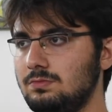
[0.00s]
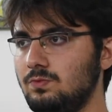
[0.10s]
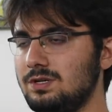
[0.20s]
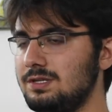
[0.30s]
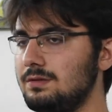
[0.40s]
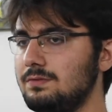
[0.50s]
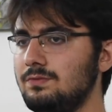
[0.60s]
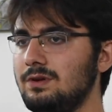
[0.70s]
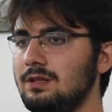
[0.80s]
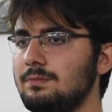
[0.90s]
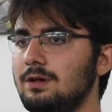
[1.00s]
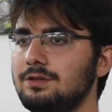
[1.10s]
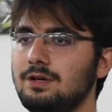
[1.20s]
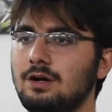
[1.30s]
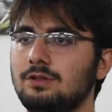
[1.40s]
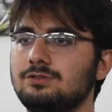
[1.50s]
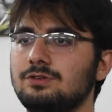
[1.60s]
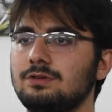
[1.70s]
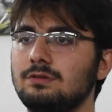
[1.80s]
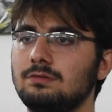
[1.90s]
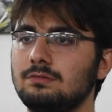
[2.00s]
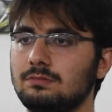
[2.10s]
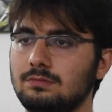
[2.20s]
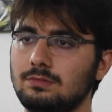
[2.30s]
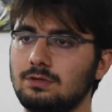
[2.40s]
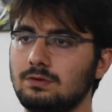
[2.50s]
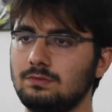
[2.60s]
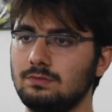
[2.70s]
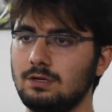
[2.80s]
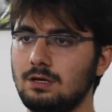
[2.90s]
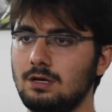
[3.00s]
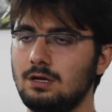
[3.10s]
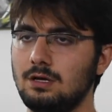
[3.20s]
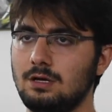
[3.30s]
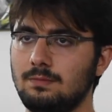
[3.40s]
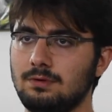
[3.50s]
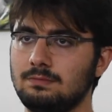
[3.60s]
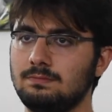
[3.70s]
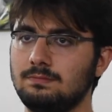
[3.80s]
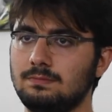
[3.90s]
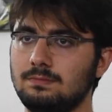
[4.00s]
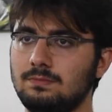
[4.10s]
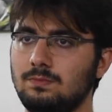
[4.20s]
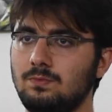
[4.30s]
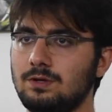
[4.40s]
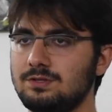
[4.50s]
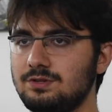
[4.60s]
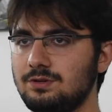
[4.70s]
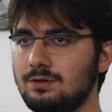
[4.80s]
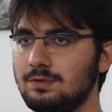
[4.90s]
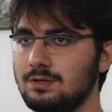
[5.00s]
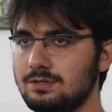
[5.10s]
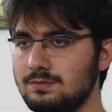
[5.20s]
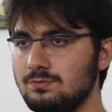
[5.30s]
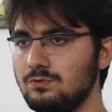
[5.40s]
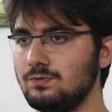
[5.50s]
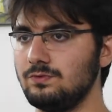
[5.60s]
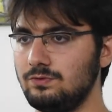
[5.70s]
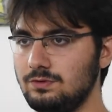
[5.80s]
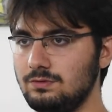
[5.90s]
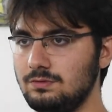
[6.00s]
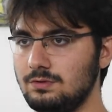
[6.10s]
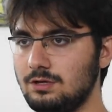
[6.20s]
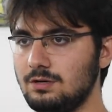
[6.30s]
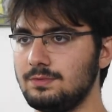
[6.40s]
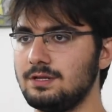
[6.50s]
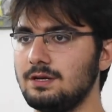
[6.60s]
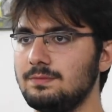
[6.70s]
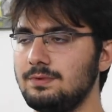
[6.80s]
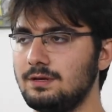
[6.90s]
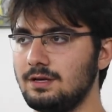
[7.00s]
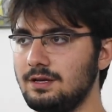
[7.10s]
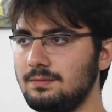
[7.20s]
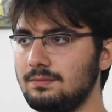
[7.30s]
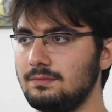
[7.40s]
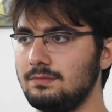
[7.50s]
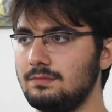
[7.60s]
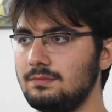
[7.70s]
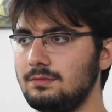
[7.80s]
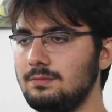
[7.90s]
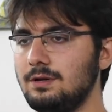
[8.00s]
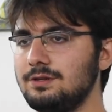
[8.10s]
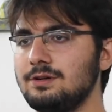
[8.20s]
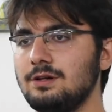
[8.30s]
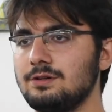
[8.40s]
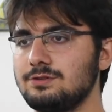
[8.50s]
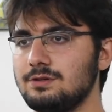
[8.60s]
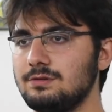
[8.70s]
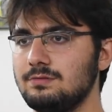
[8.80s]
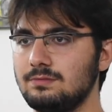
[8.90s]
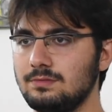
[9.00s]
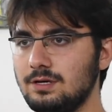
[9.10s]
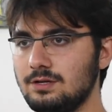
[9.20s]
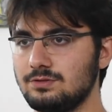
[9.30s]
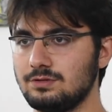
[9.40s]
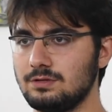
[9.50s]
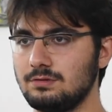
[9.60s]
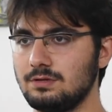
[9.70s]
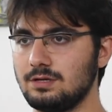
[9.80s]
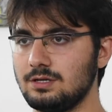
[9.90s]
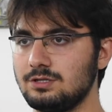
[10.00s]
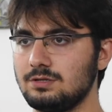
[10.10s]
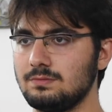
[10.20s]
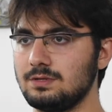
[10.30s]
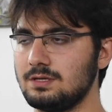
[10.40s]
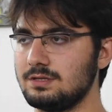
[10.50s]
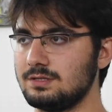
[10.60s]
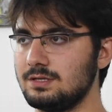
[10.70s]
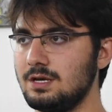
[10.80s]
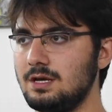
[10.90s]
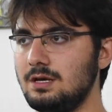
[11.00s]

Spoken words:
wasn't really multicultural, you know. But when Syrian Armenians moved to Armenia, it became a multicultural country, a nation, because